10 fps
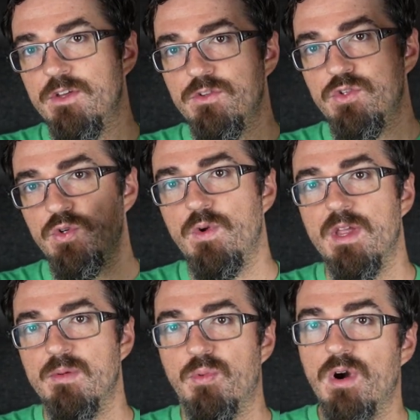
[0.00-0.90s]
to
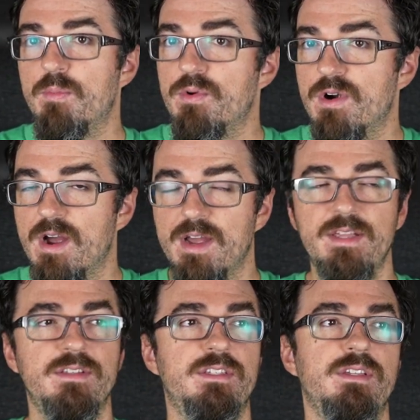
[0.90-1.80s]
a proper
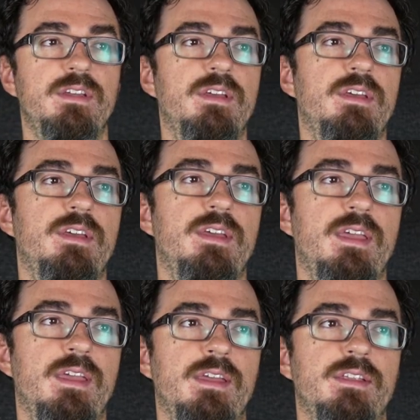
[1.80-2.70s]
height,
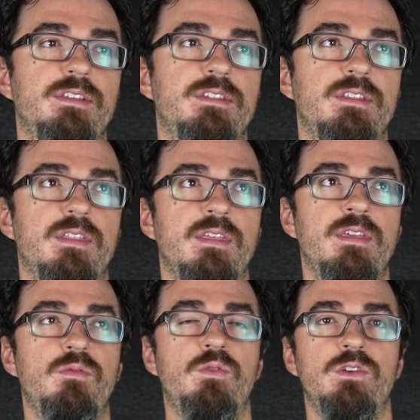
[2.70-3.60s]
and
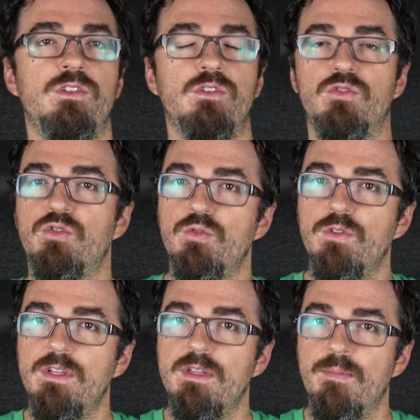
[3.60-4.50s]
it was
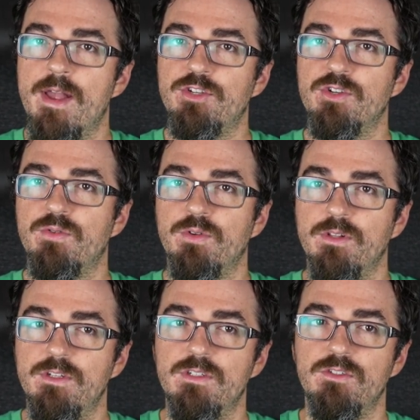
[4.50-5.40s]
truly magical to
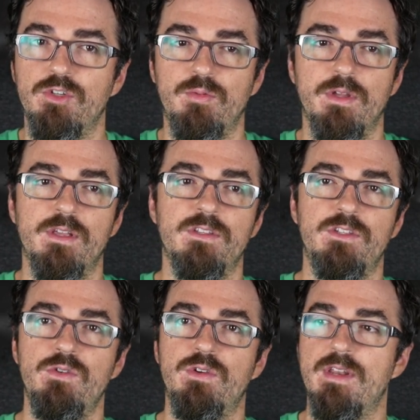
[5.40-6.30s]
listen to because
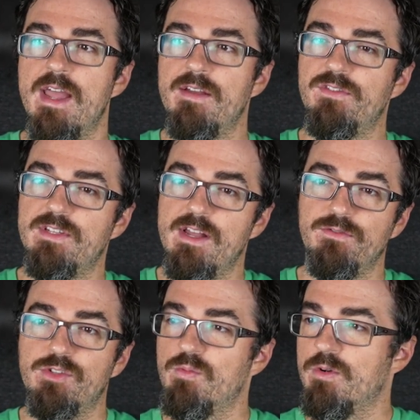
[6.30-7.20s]
you could have
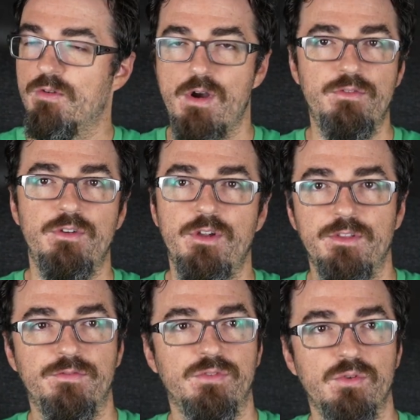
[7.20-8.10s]
sounds that were grounded on the
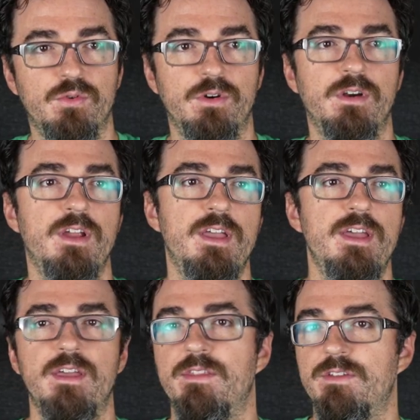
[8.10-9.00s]
floor.
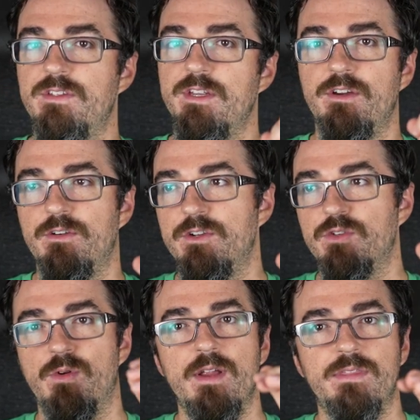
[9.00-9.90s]
The singer is
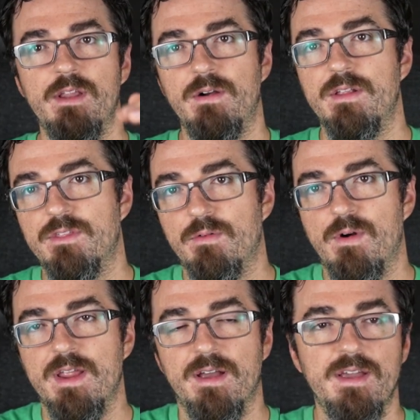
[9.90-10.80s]
right there at the
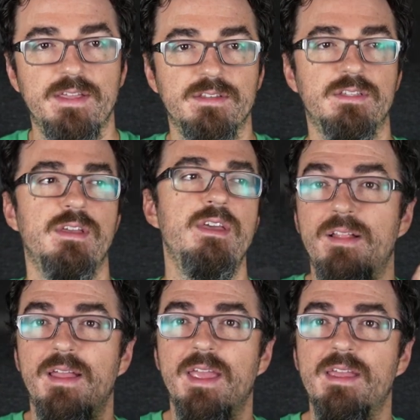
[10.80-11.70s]
right height.
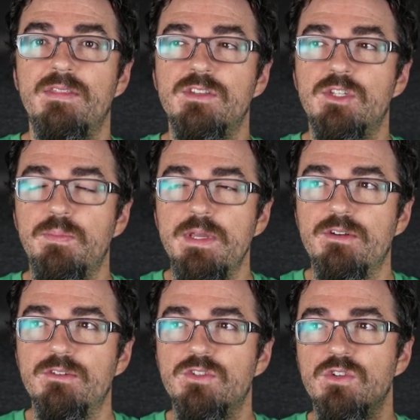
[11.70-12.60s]
And the
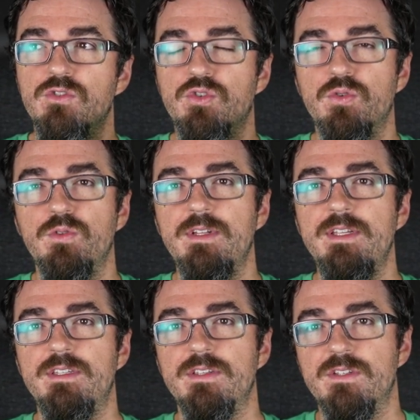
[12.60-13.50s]
speakers truly
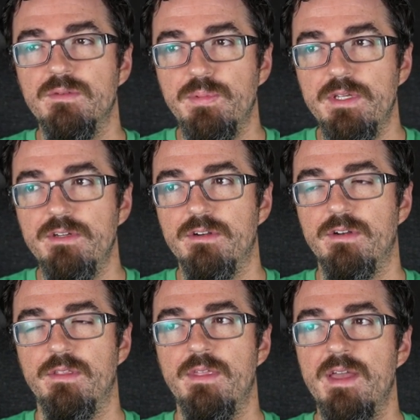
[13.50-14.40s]

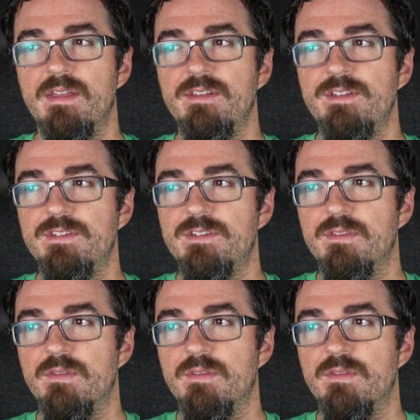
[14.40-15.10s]
disappeared. That is